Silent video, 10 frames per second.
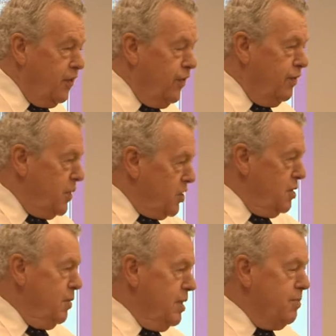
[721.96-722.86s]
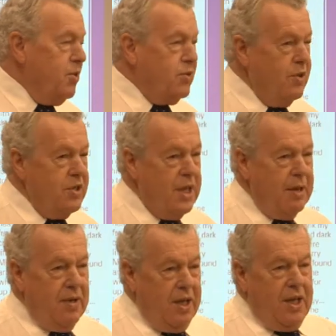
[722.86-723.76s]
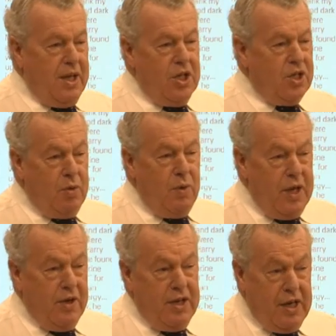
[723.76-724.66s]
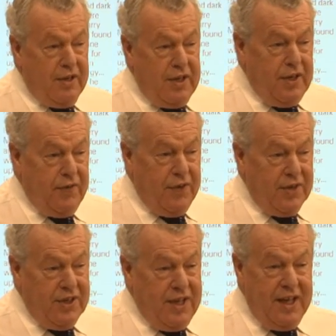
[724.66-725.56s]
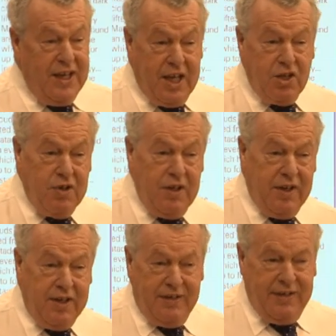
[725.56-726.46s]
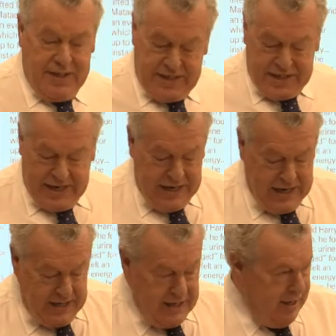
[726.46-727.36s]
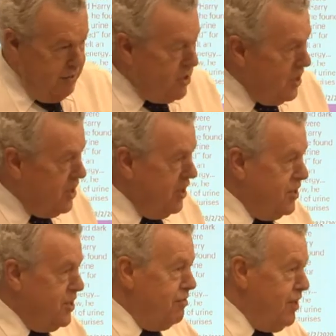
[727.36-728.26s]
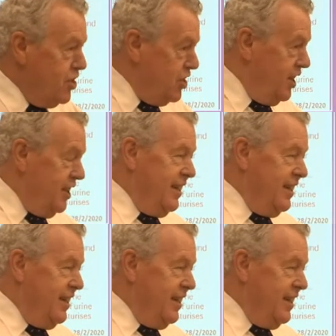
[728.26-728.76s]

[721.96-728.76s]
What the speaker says: foot because you wear the boots all the time, is you wee on your athlete's foot and it gets rid of it. And I was teaching this in Russia